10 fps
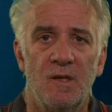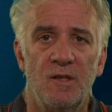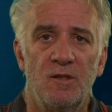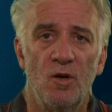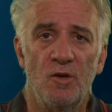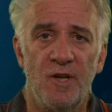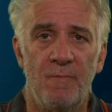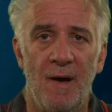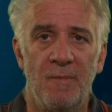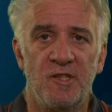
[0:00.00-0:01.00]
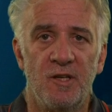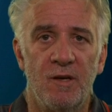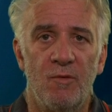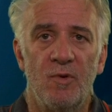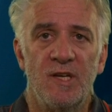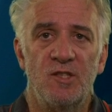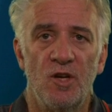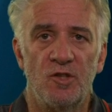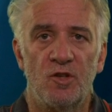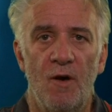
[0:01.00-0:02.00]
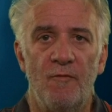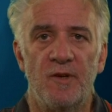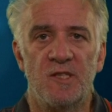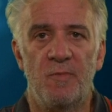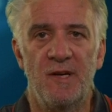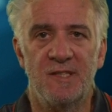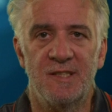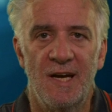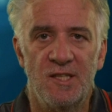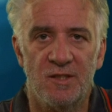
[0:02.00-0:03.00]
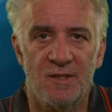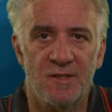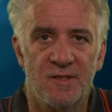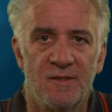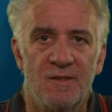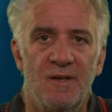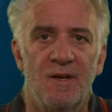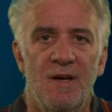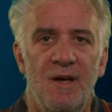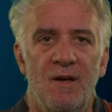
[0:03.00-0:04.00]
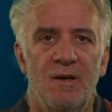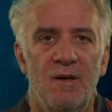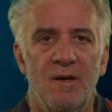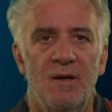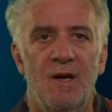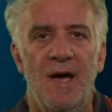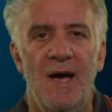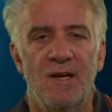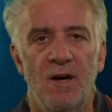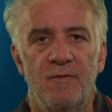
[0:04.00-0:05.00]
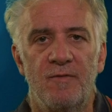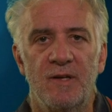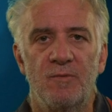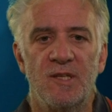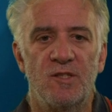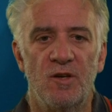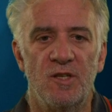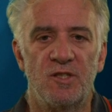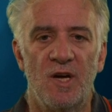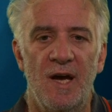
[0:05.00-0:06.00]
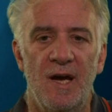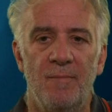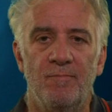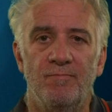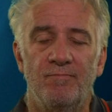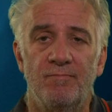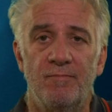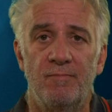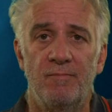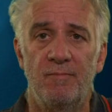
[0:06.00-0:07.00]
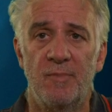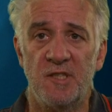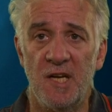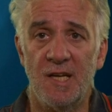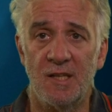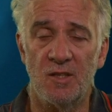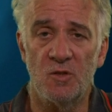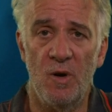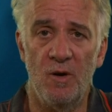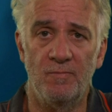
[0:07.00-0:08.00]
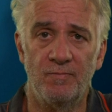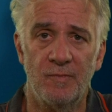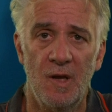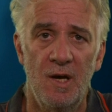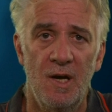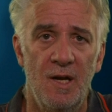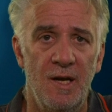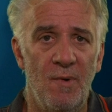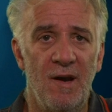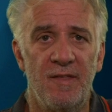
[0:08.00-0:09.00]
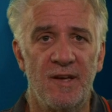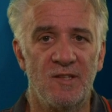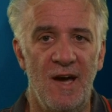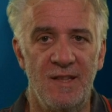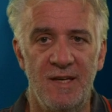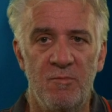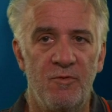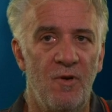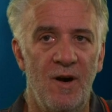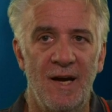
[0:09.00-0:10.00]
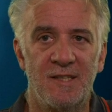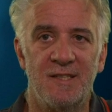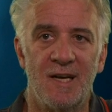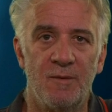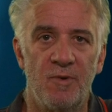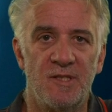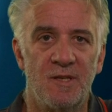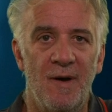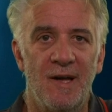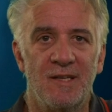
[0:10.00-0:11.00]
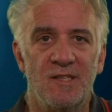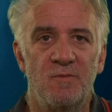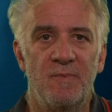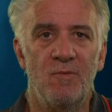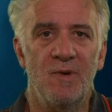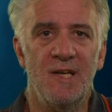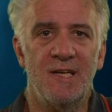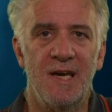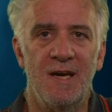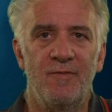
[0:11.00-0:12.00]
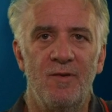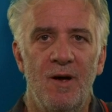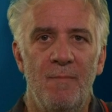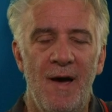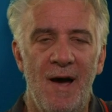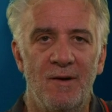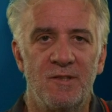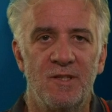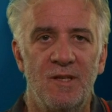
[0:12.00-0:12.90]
You'll also publish it in research conference presentations and hopefully research proceedings as well. Now, one of the things I had there before I accidentally pressed the button is be really careful about